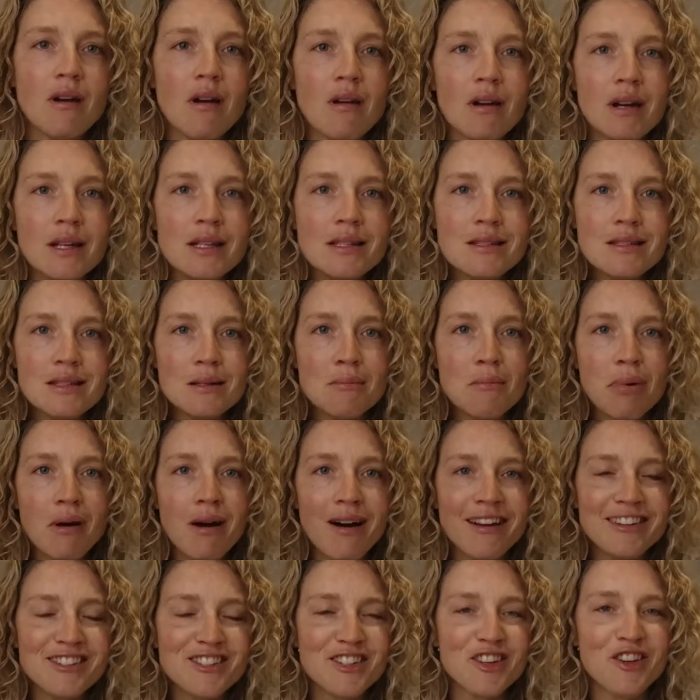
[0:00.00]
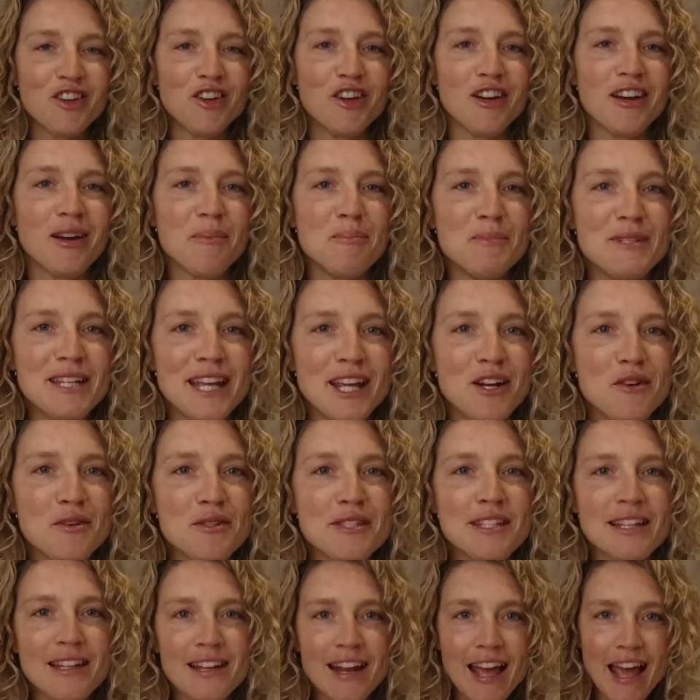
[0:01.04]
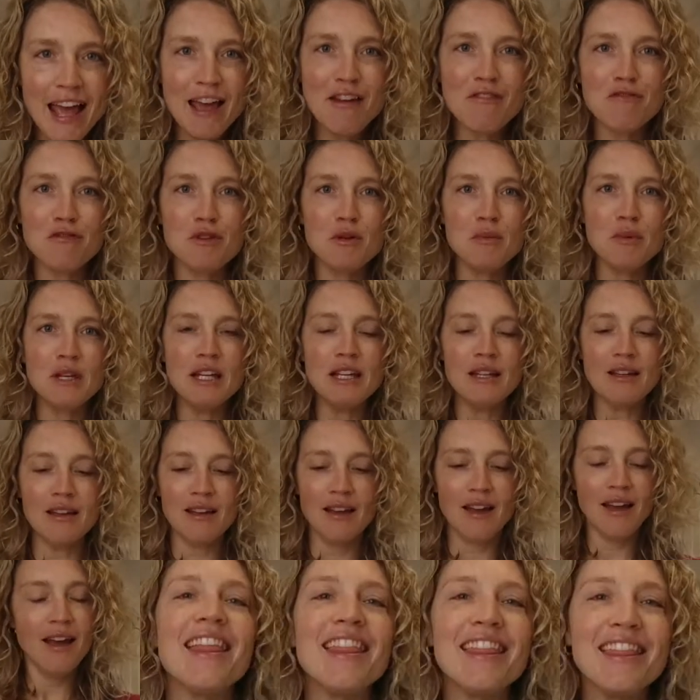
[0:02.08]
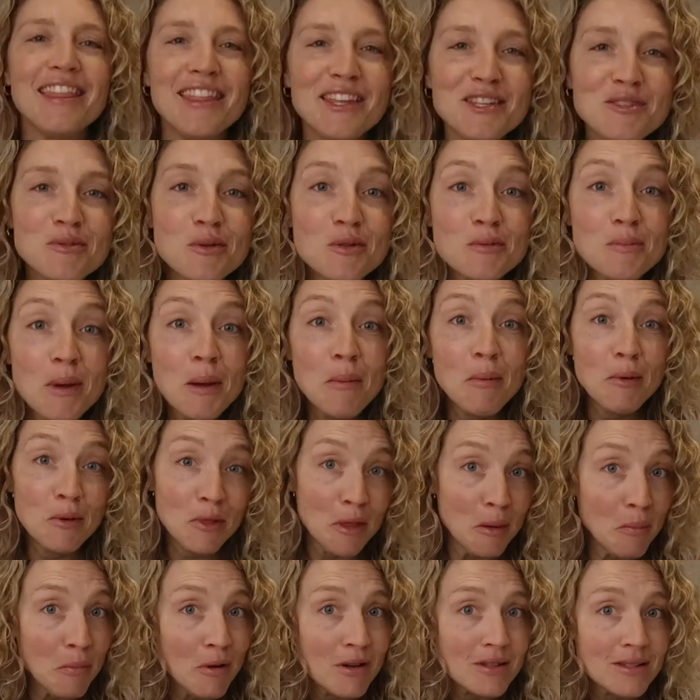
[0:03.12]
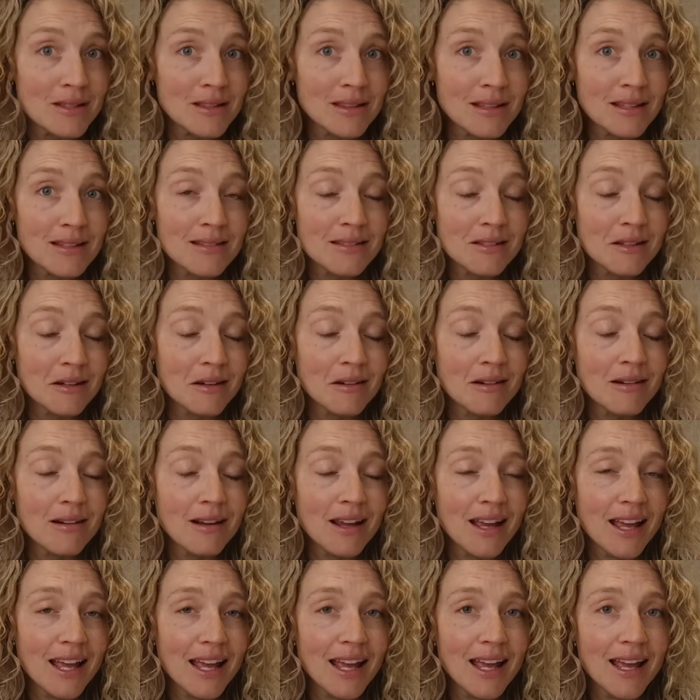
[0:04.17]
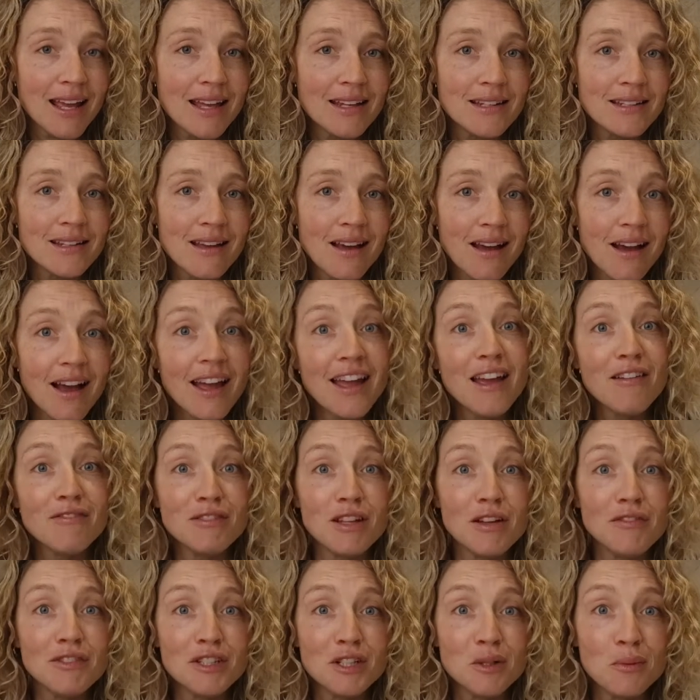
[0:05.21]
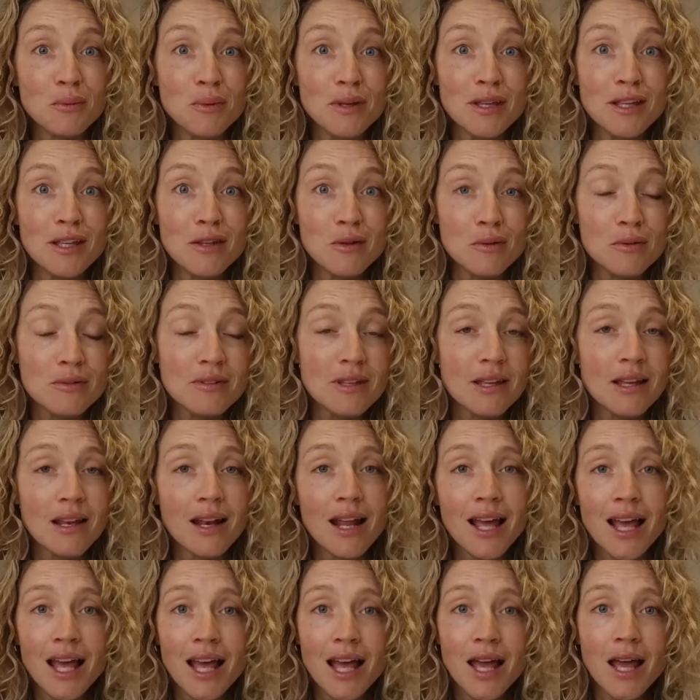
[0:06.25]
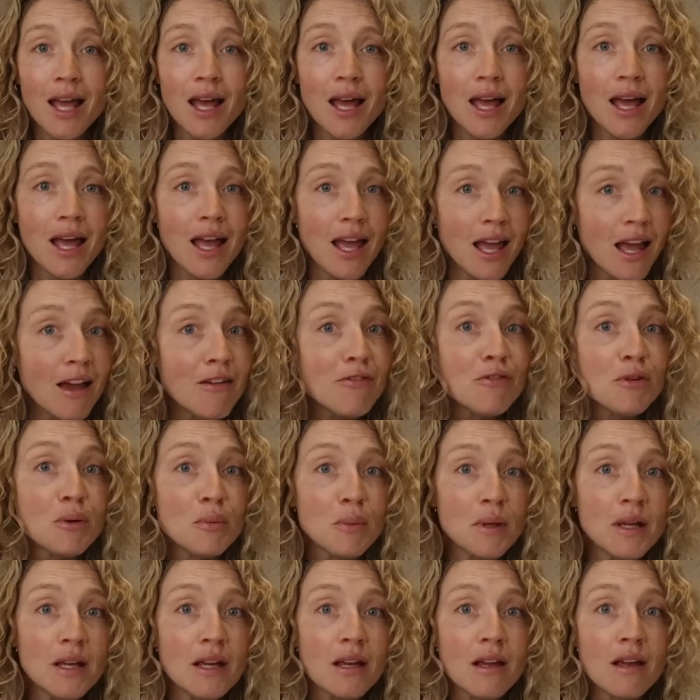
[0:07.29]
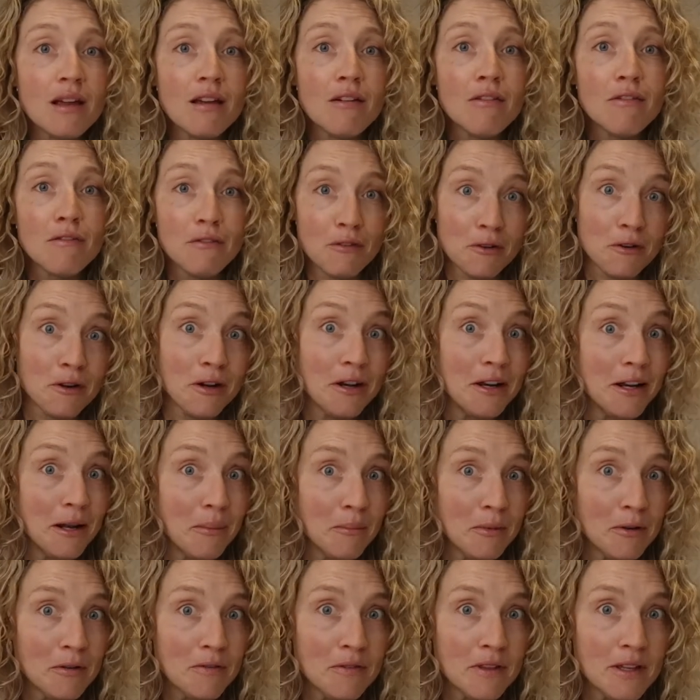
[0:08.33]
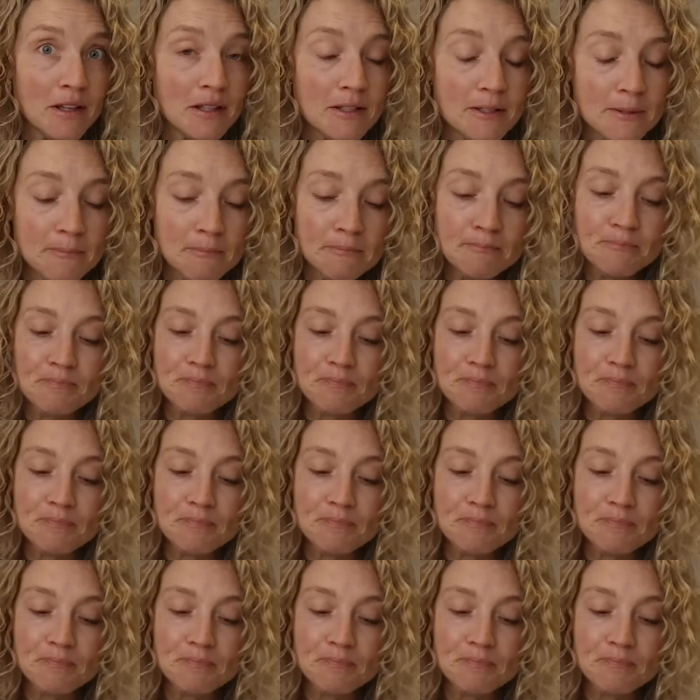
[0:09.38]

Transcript: our Instant Pot to cook potatoes in every week. This was my birthday present this year, and I have loved it. We use it every week for a number of things.